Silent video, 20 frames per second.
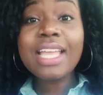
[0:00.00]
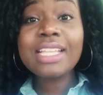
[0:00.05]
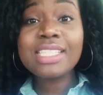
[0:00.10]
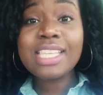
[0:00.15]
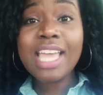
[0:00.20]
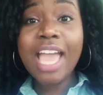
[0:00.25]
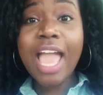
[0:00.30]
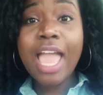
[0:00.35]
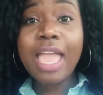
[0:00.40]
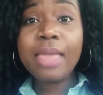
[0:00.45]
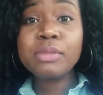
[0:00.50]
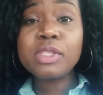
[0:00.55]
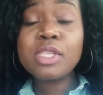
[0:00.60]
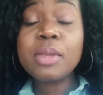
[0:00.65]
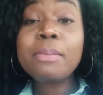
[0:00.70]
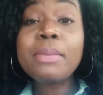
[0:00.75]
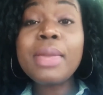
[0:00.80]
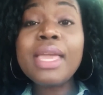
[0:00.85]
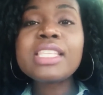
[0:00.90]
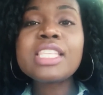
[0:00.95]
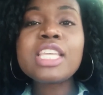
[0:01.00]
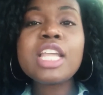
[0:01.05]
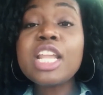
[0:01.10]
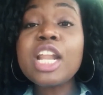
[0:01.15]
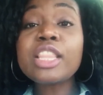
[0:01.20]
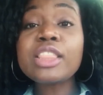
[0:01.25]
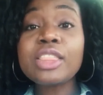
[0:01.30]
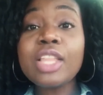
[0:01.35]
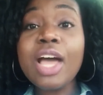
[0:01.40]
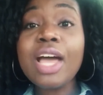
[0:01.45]
and times makes it
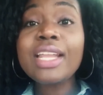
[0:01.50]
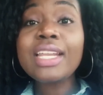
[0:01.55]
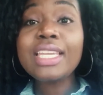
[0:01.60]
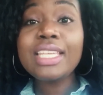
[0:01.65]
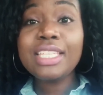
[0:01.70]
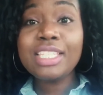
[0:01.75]
a lot